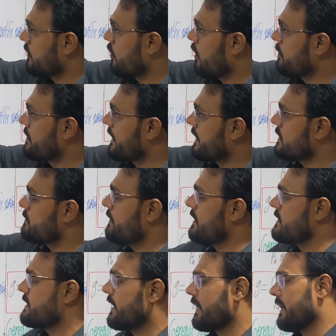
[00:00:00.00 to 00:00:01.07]
No object is
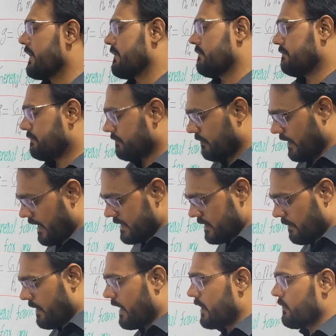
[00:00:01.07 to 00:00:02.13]
placed here at
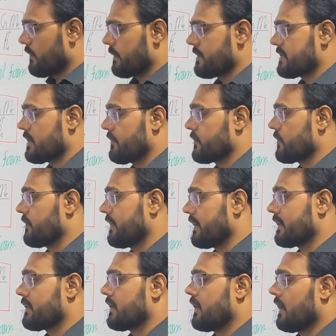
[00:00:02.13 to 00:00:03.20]
some height from the surface of the
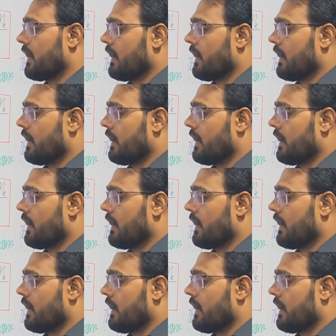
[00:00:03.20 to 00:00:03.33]
earth.